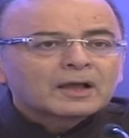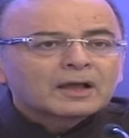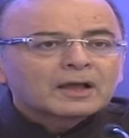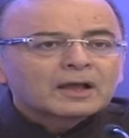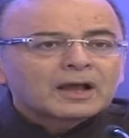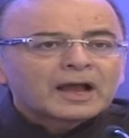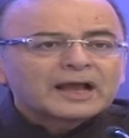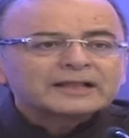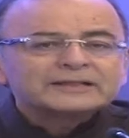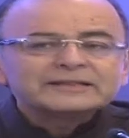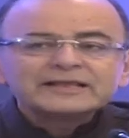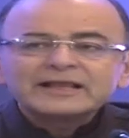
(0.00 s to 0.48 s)

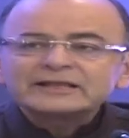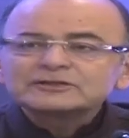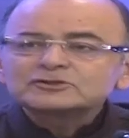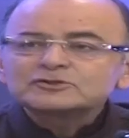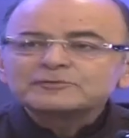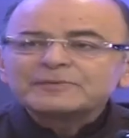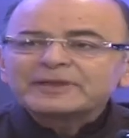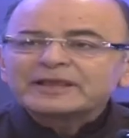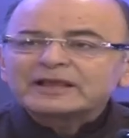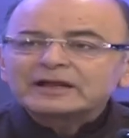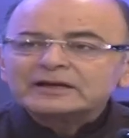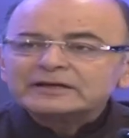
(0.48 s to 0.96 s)
I think has
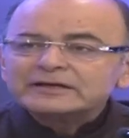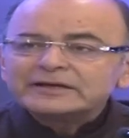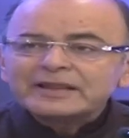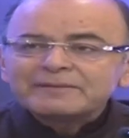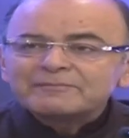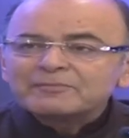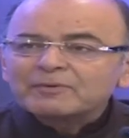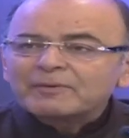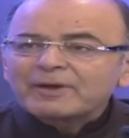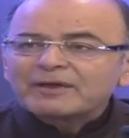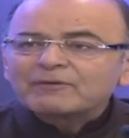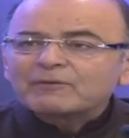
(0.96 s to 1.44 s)
to be
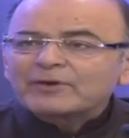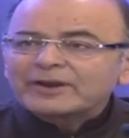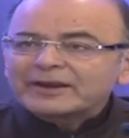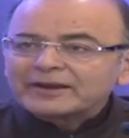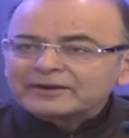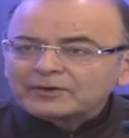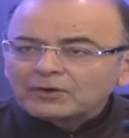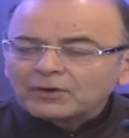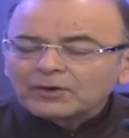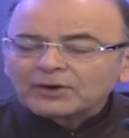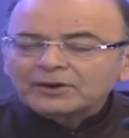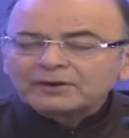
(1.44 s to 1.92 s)
condemned by one
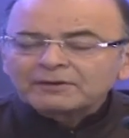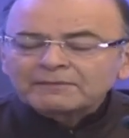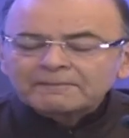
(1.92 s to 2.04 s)
and all.